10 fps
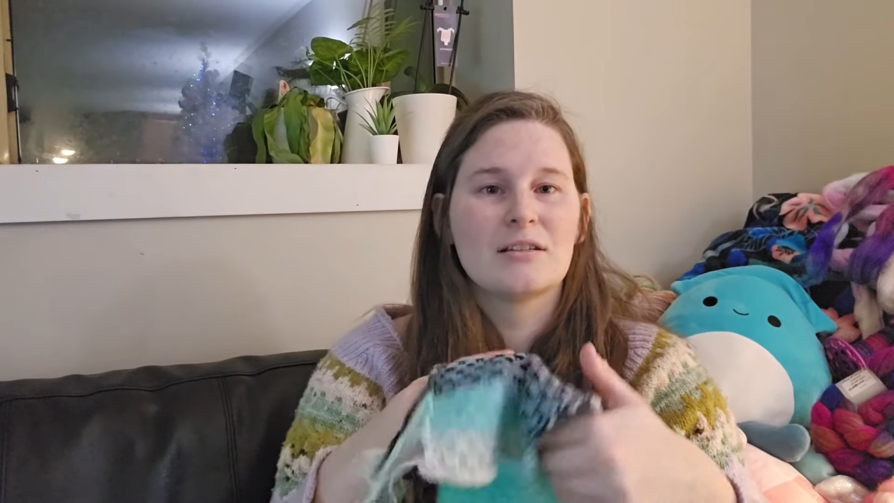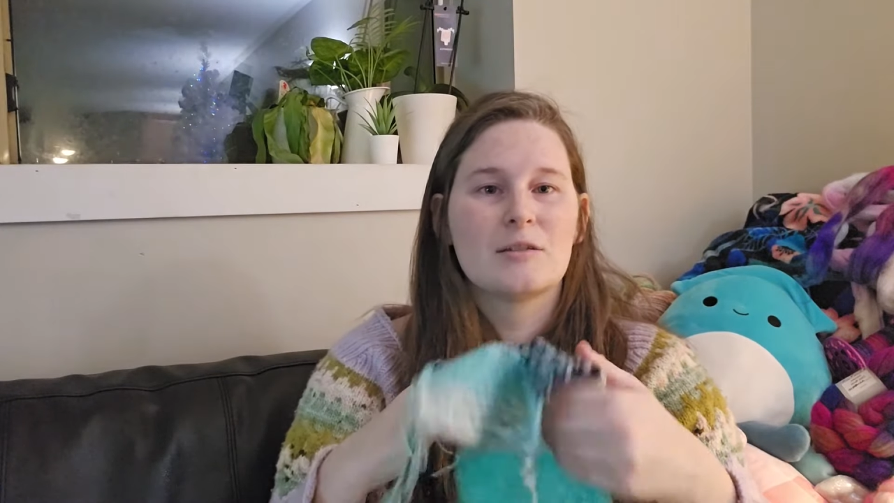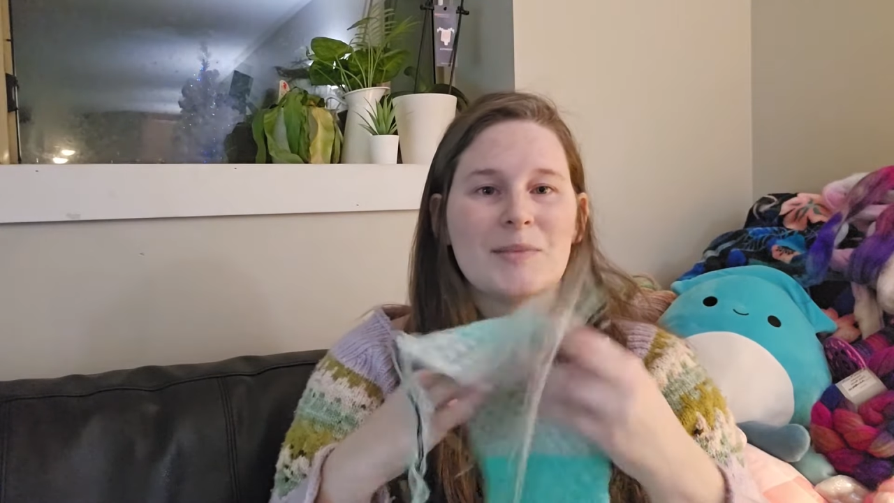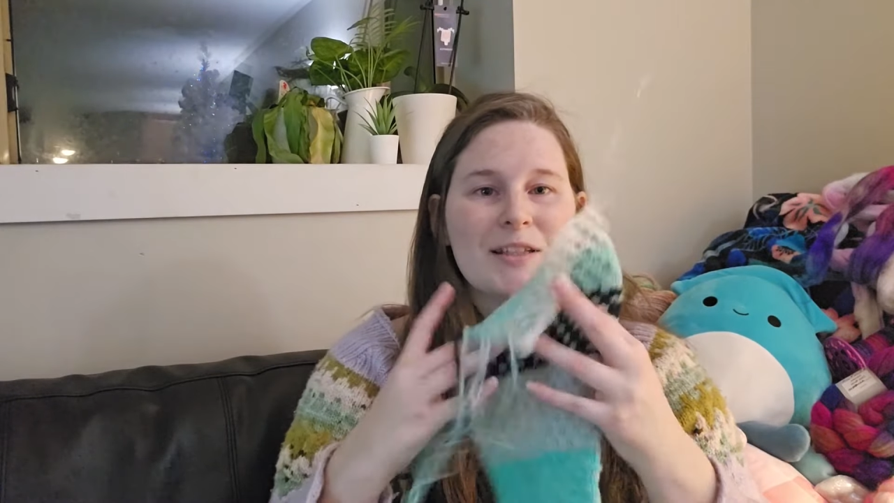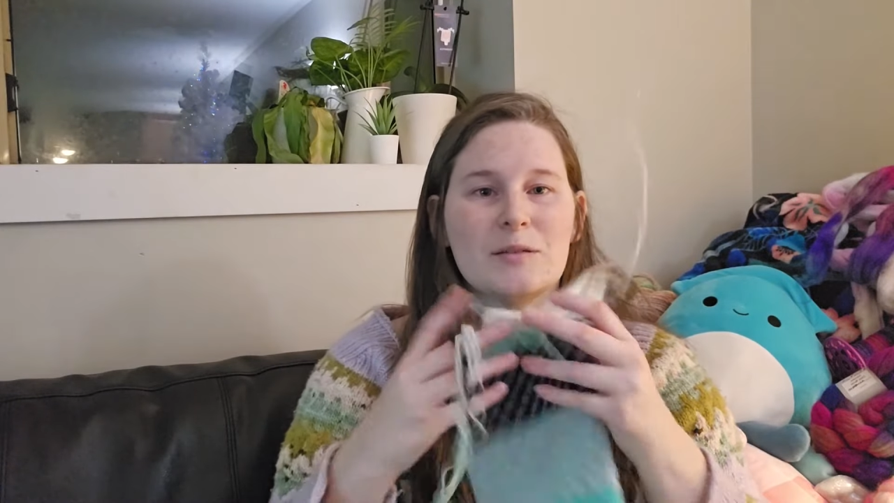
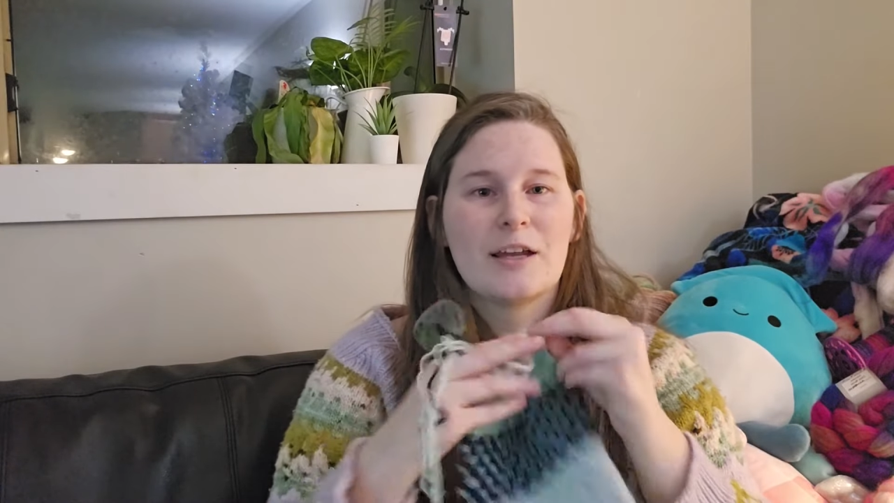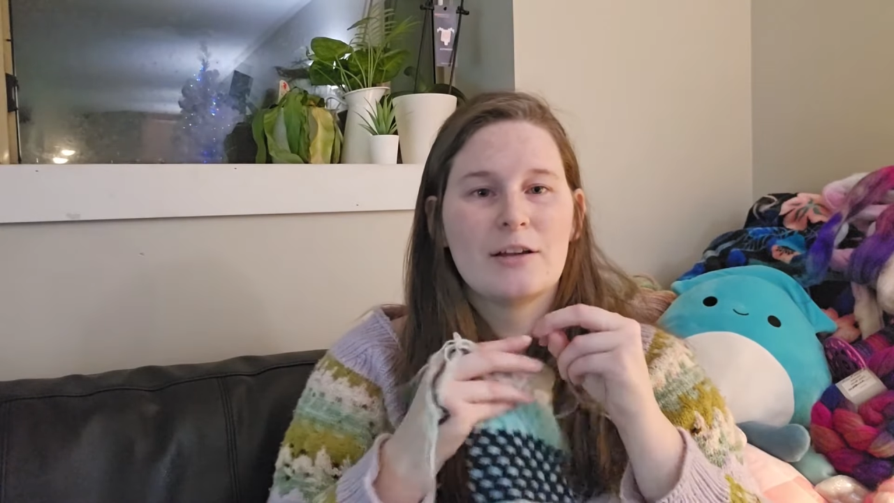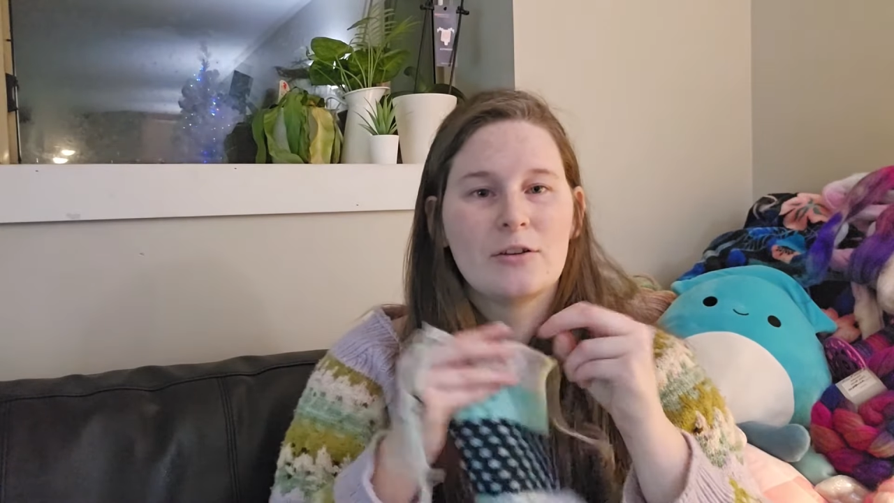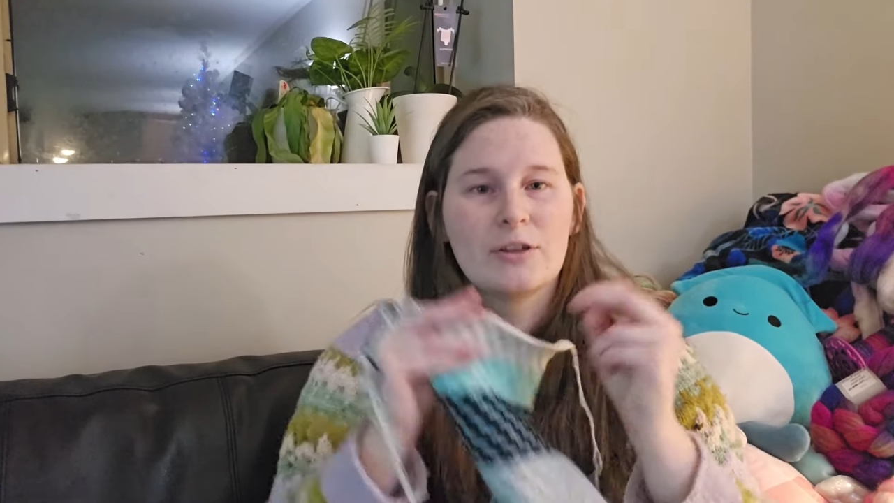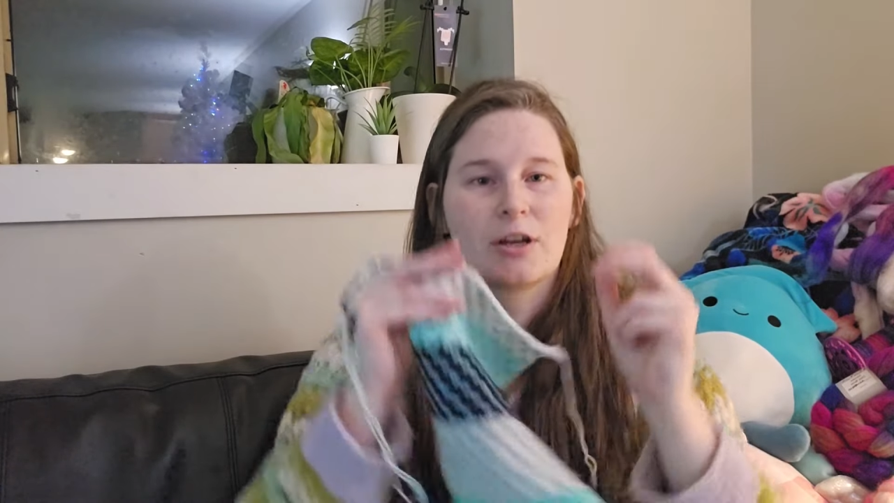spin
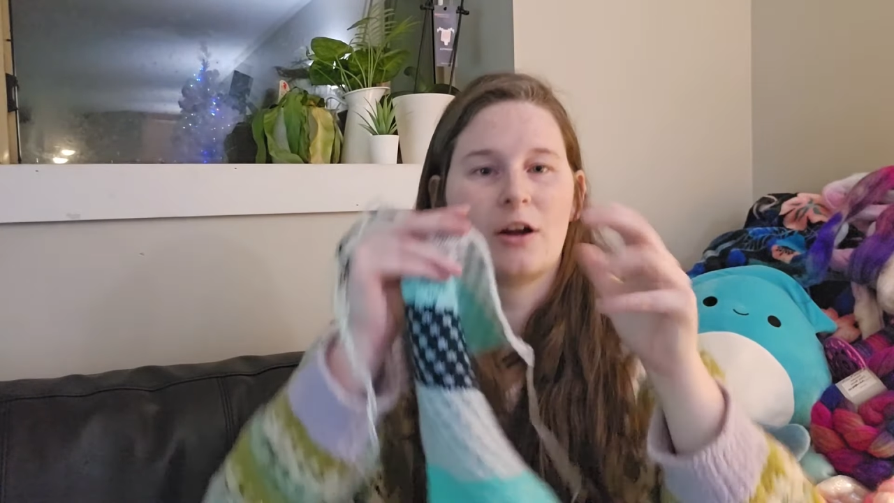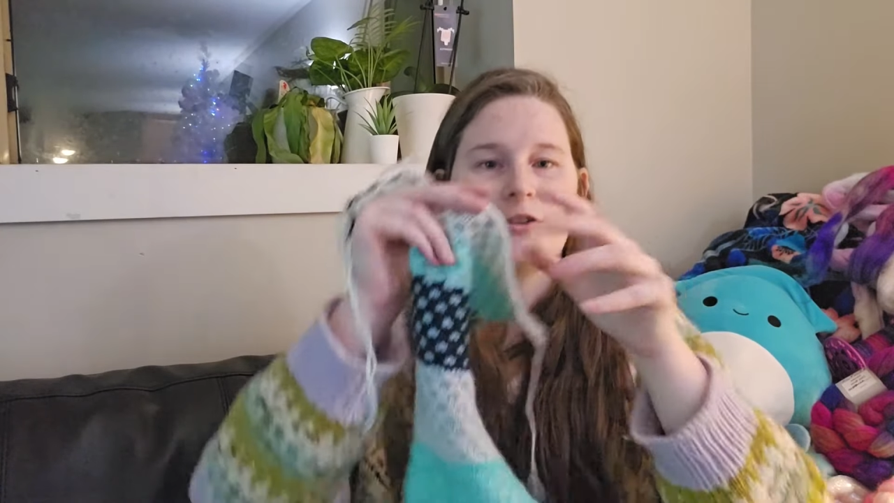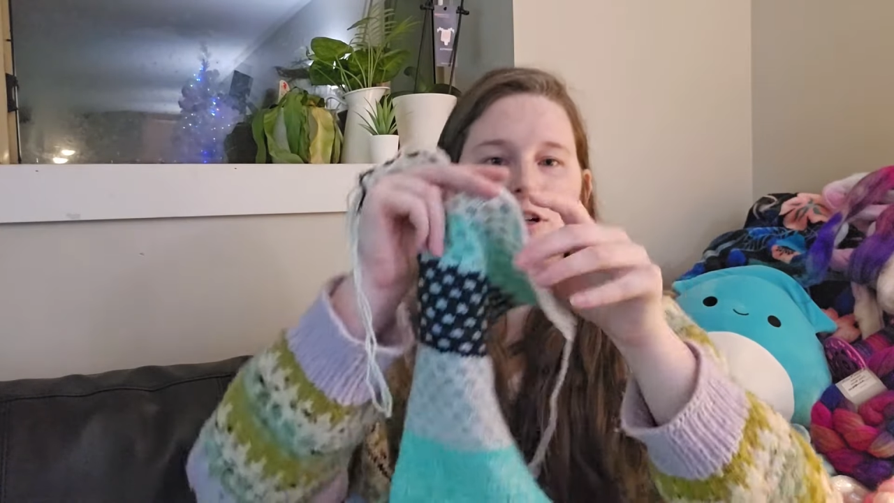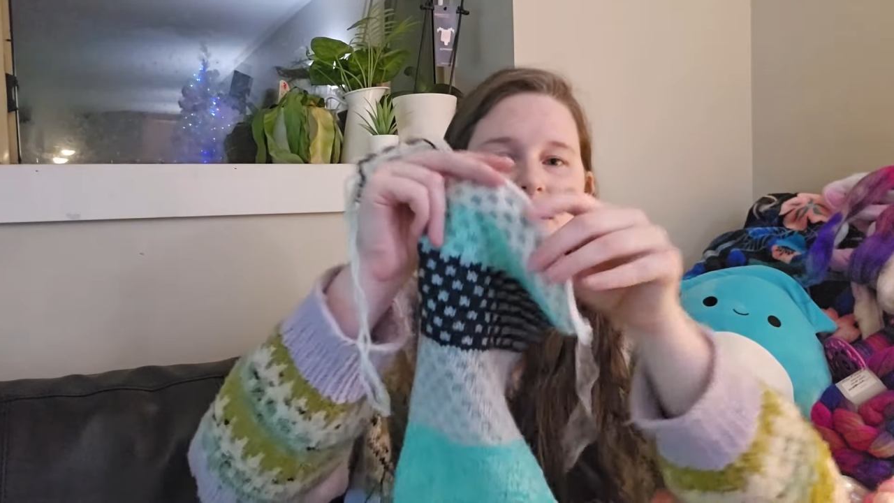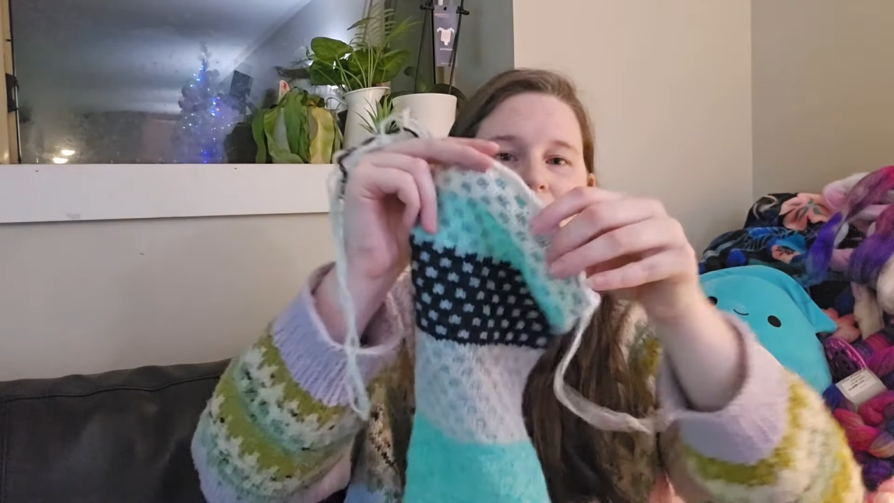cycle, the contrast